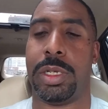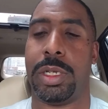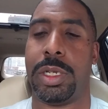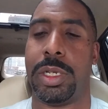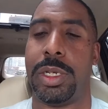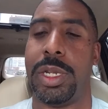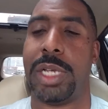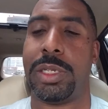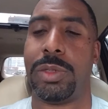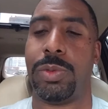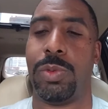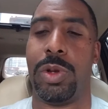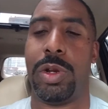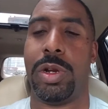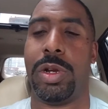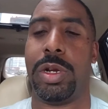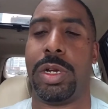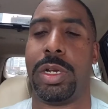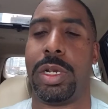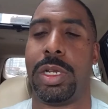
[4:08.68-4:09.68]
That's
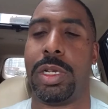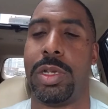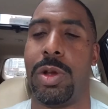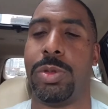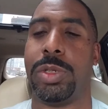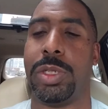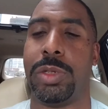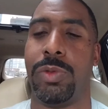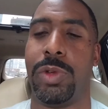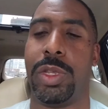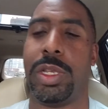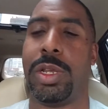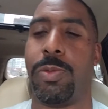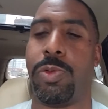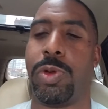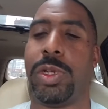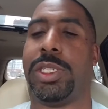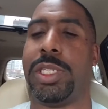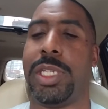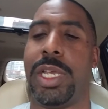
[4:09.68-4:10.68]
where coaches really
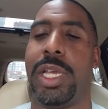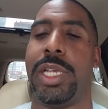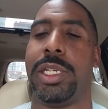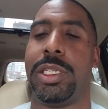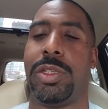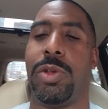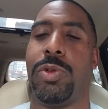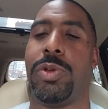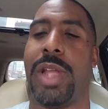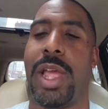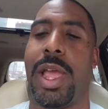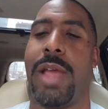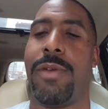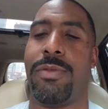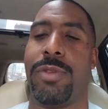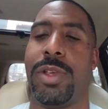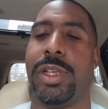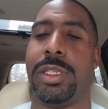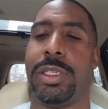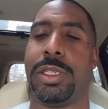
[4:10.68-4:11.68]
appreciate student
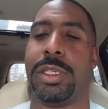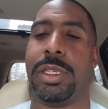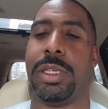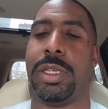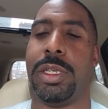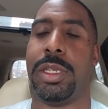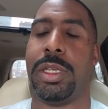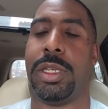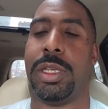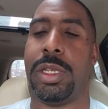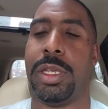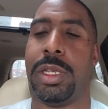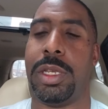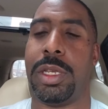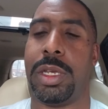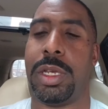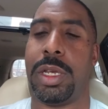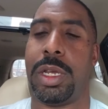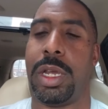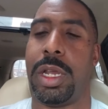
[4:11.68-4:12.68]
athletes
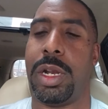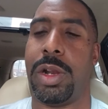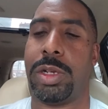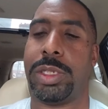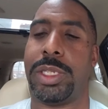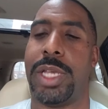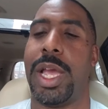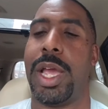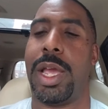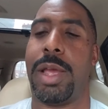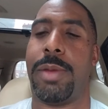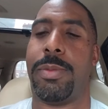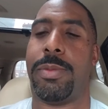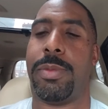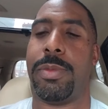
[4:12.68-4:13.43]
and their time.